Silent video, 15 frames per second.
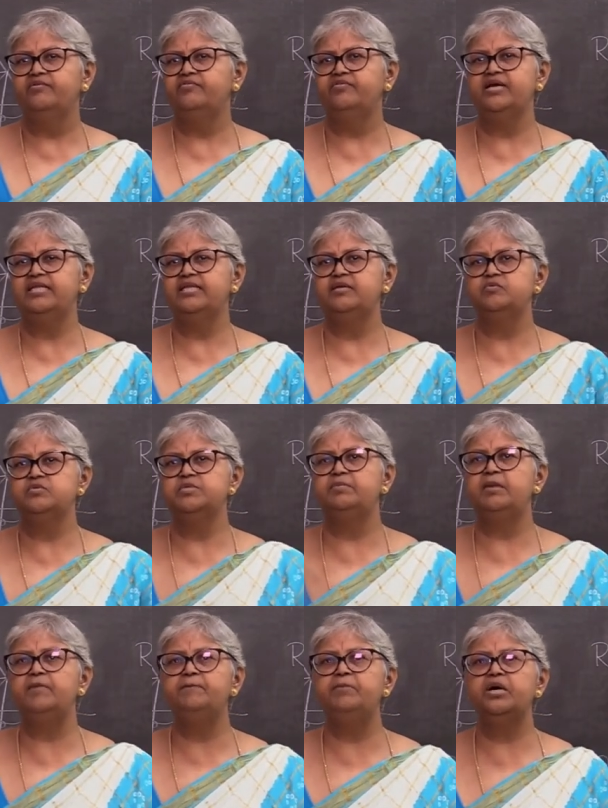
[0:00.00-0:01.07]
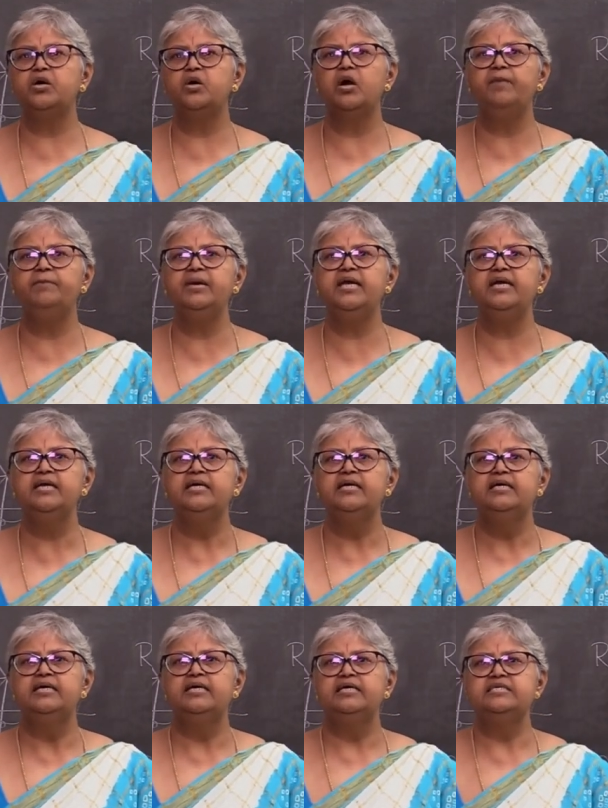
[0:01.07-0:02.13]
Fine, there was a bumper cropping.
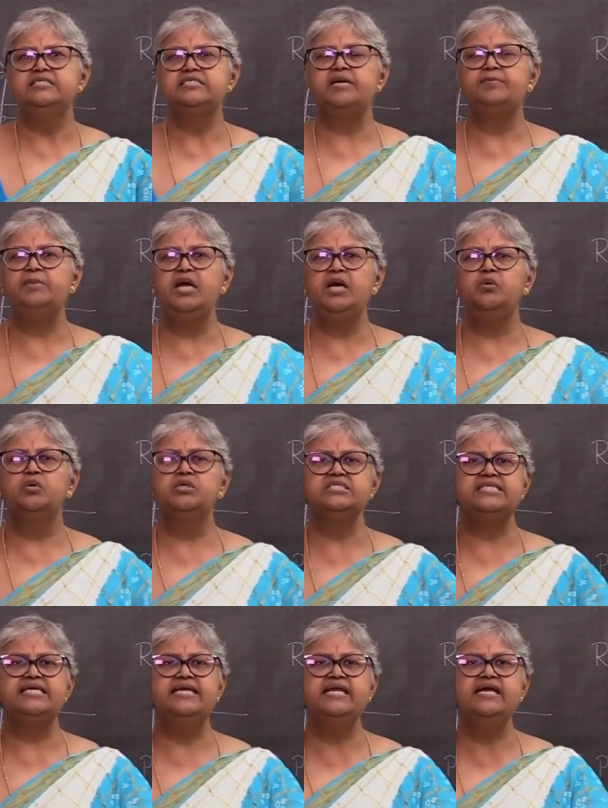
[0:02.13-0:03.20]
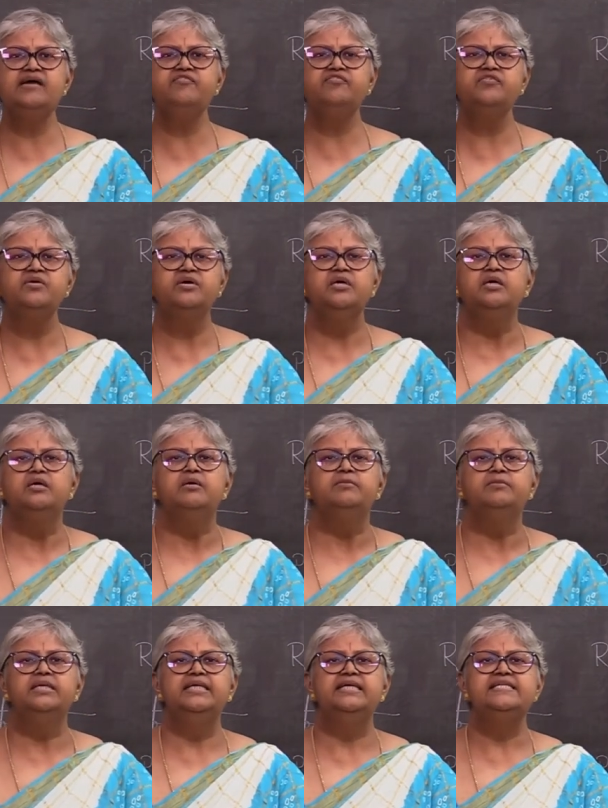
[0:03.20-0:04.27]
Supply was enough,
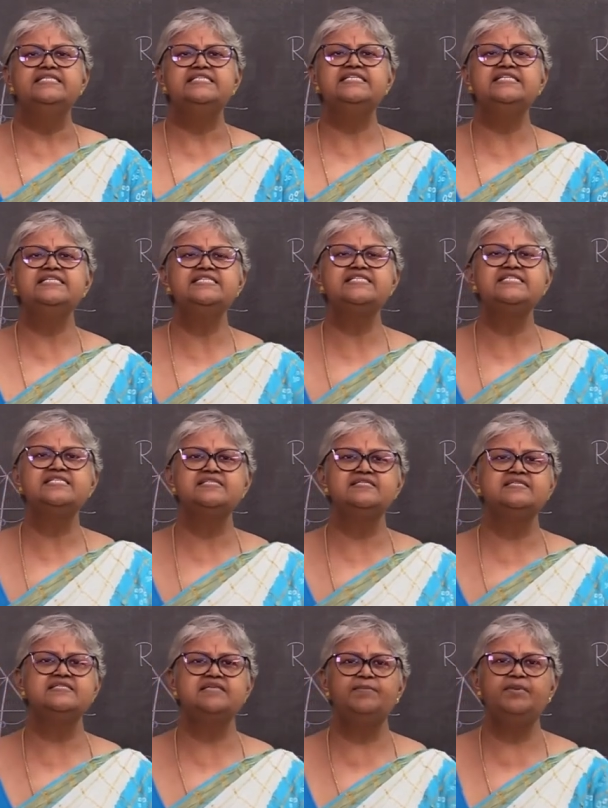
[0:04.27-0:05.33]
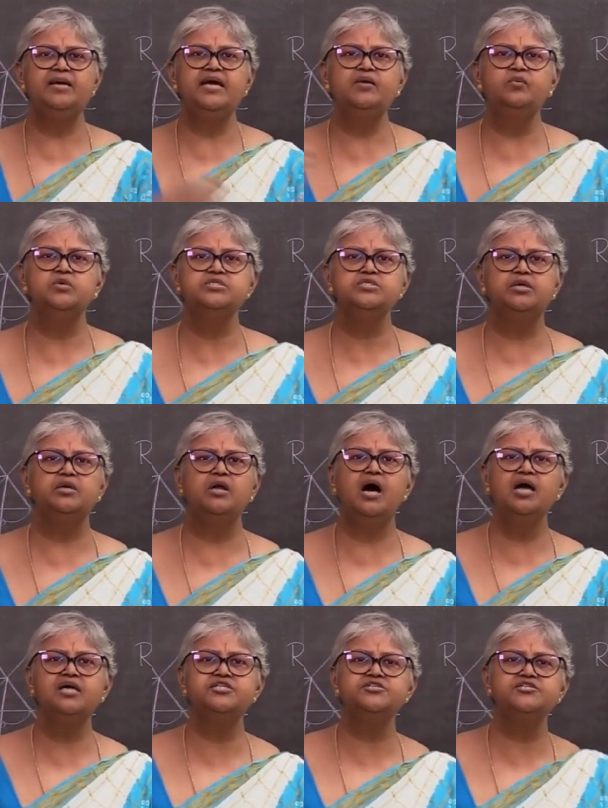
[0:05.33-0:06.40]
but then since the supply was a
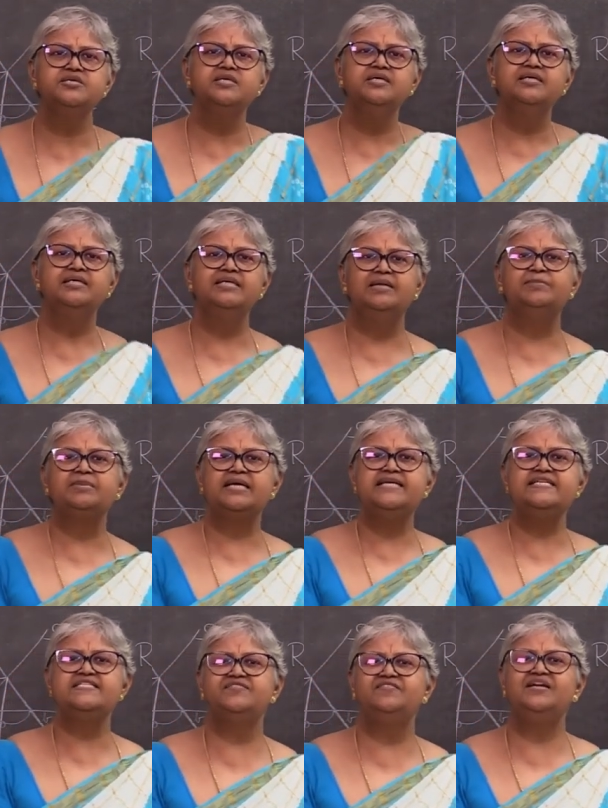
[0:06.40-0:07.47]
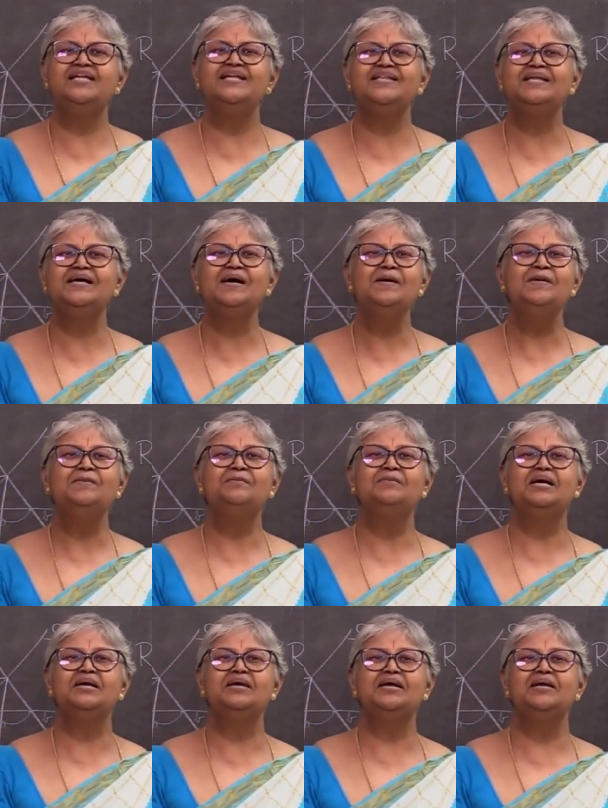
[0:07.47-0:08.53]
lot, the price fell in the
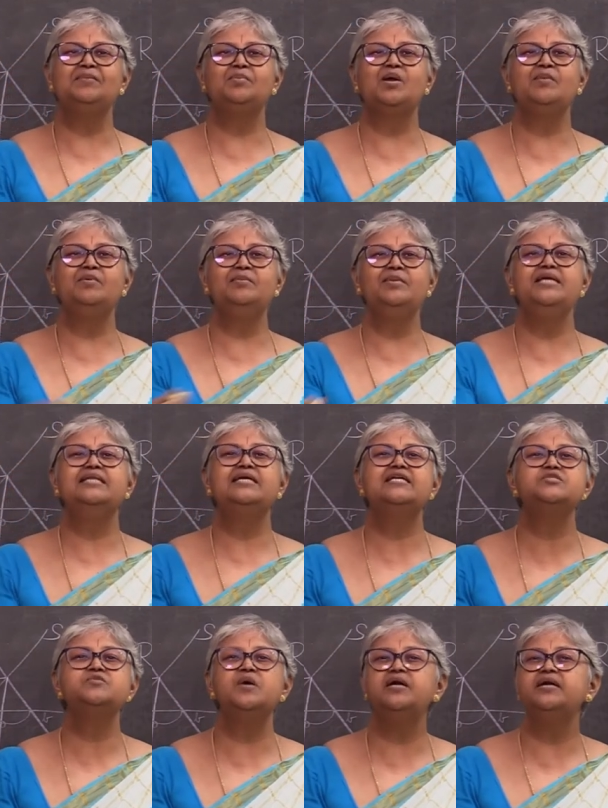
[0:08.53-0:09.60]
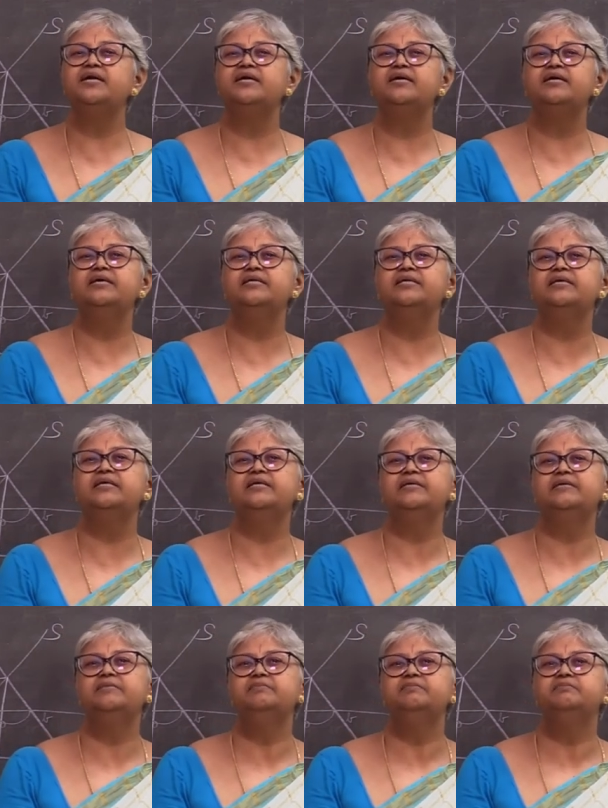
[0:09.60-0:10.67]
market. Probably that is what
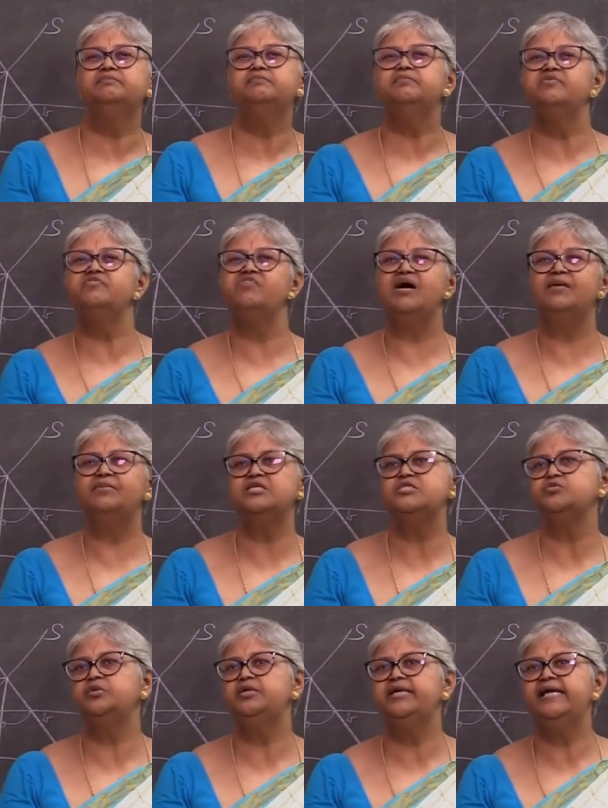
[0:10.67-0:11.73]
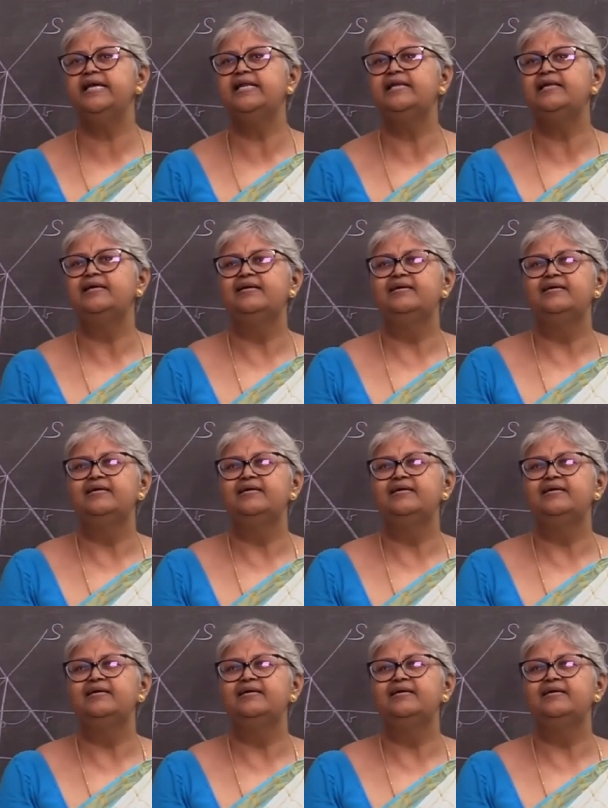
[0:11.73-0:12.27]
the farmers would tell,